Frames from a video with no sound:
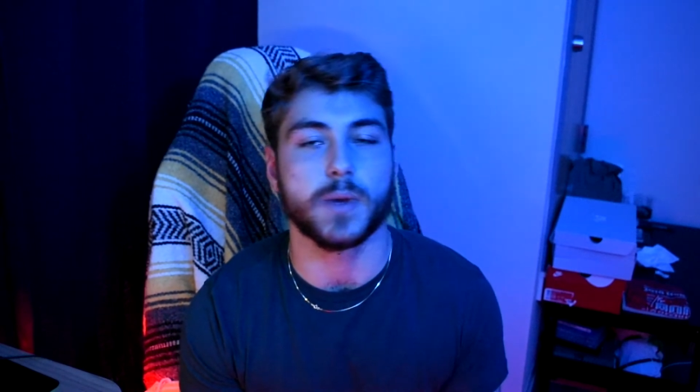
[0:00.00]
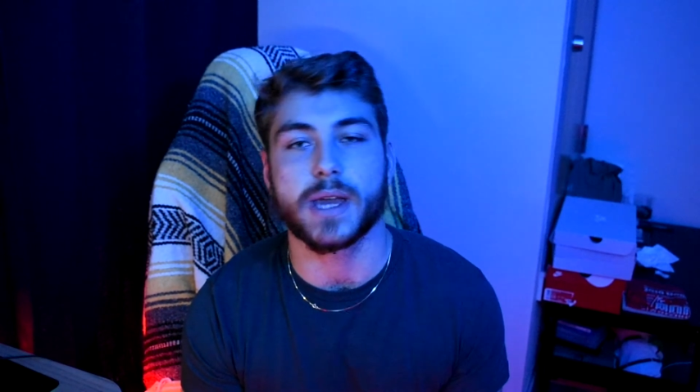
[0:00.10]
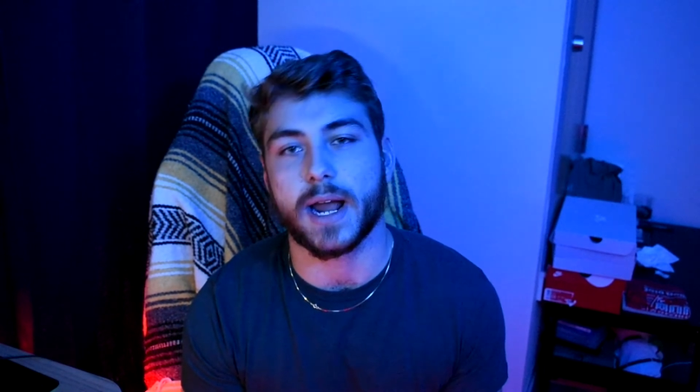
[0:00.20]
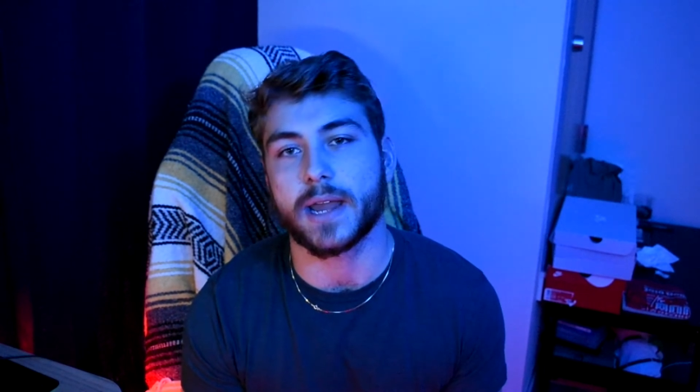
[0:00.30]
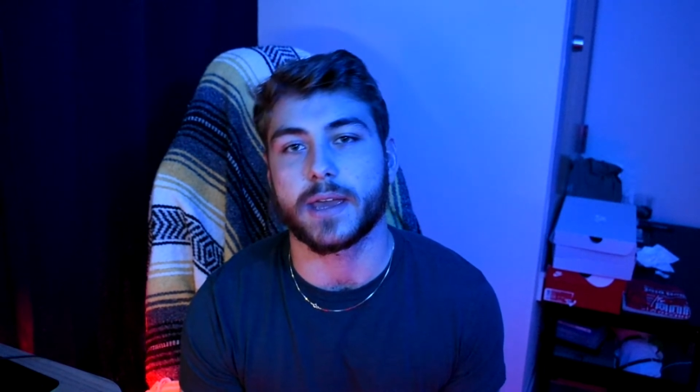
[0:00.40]
we
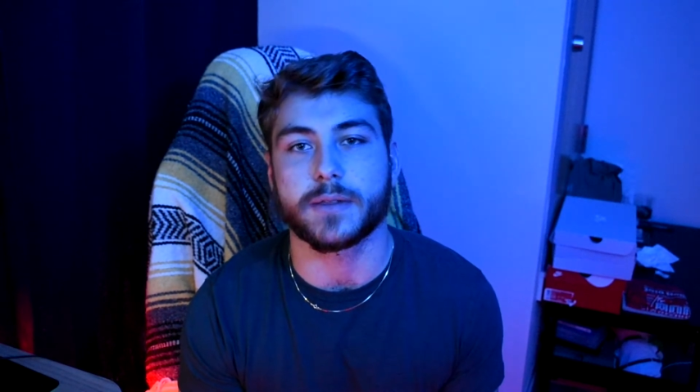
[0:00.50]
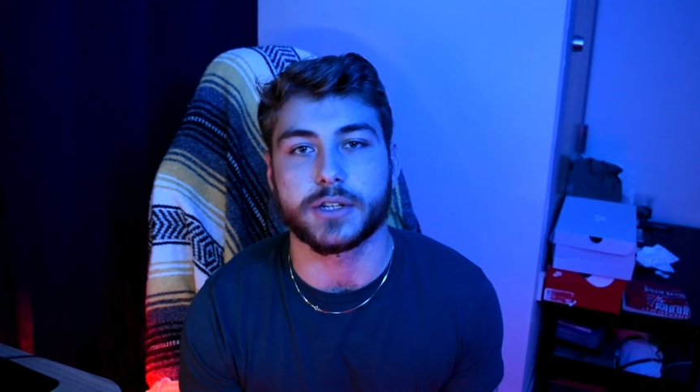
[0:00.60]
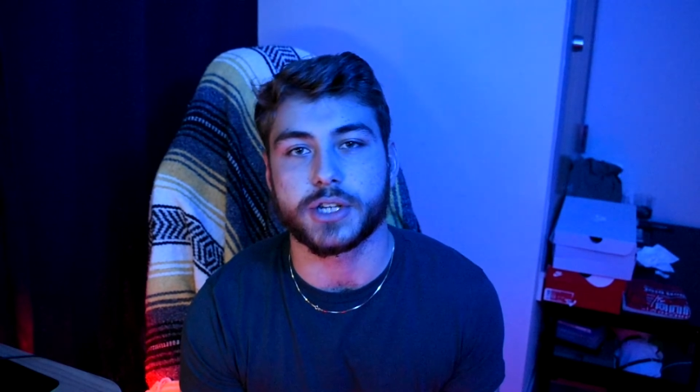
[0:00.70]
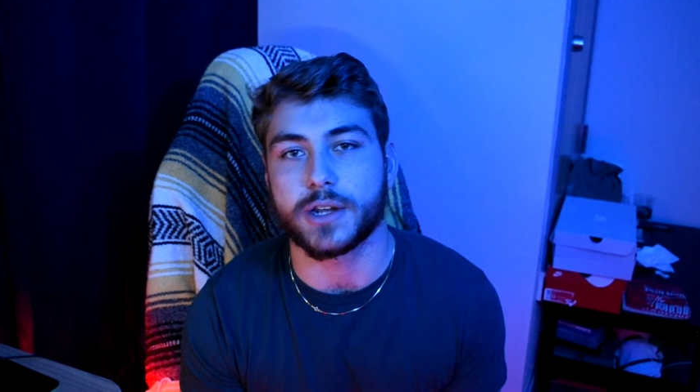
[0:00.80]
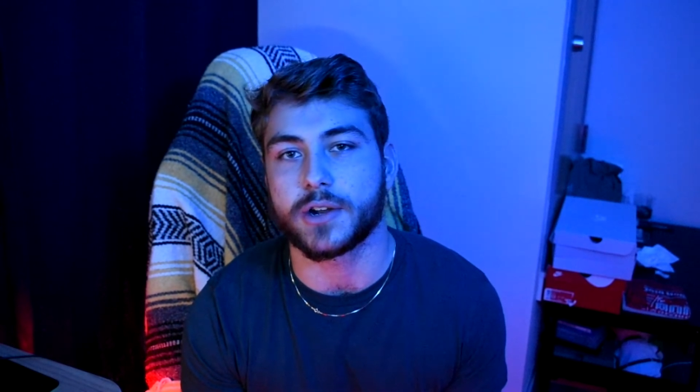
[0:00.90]
got to get this
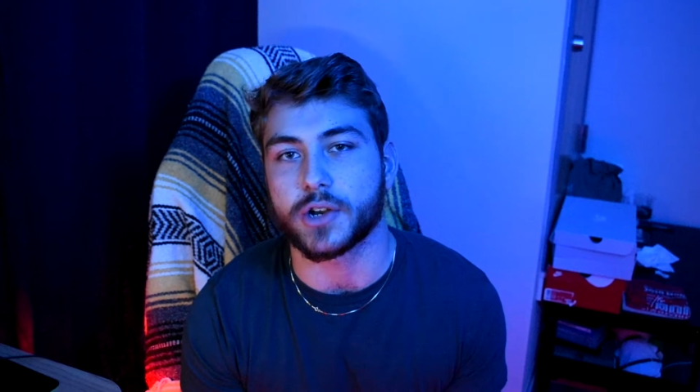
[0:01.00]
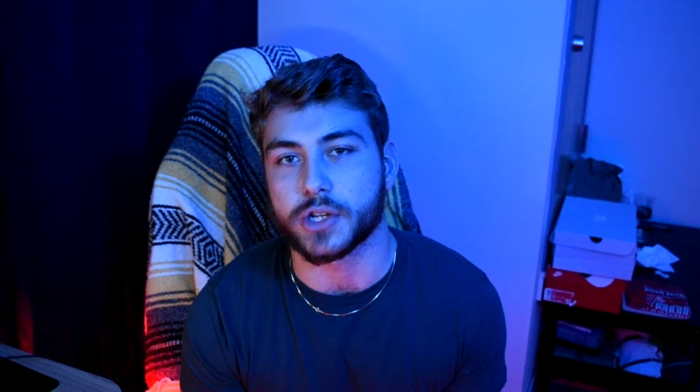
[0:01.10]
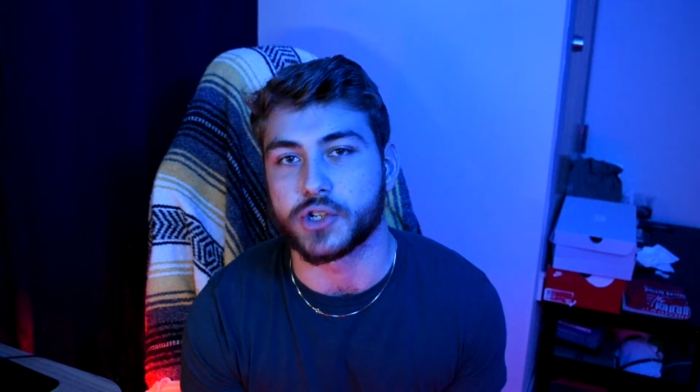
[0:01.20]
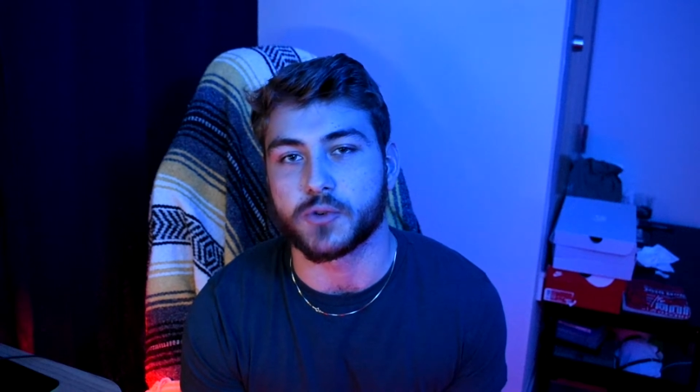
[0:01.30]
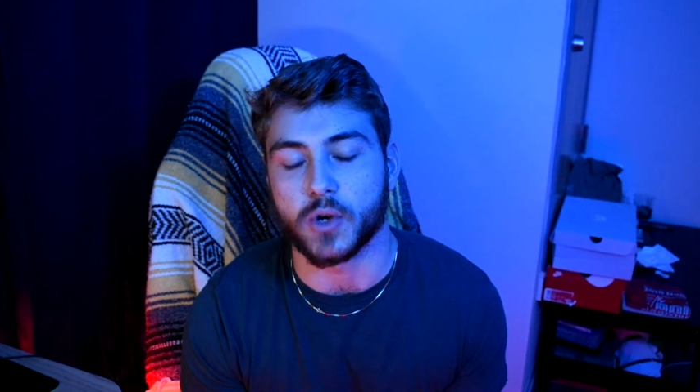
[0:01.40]
shit under
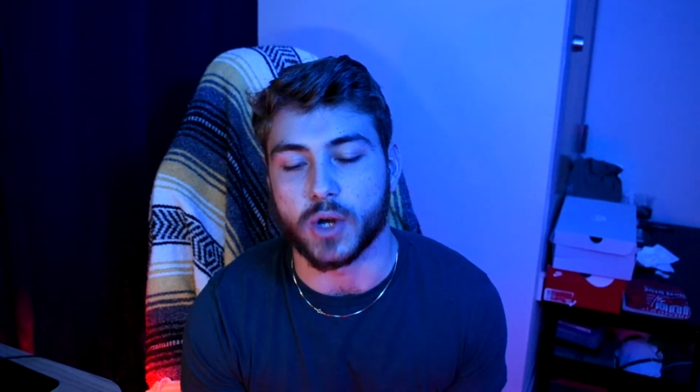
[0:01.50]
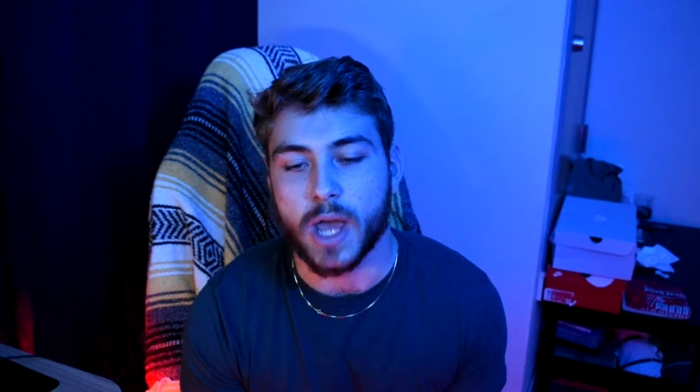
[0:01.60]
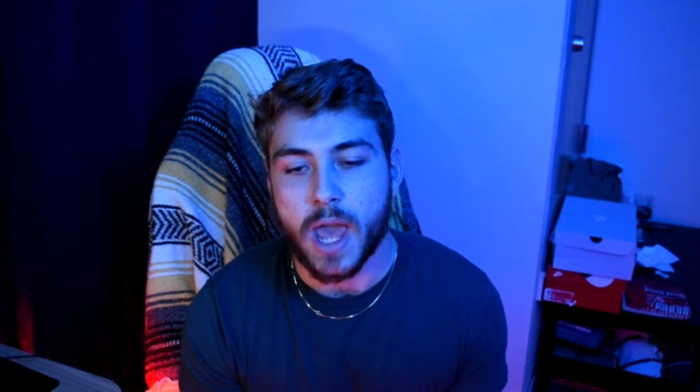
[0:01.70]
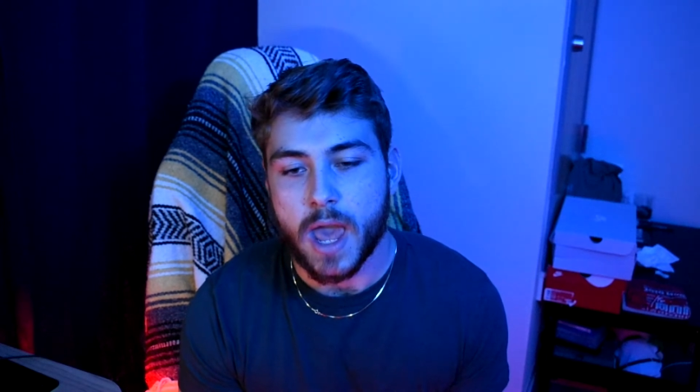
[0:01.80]
control.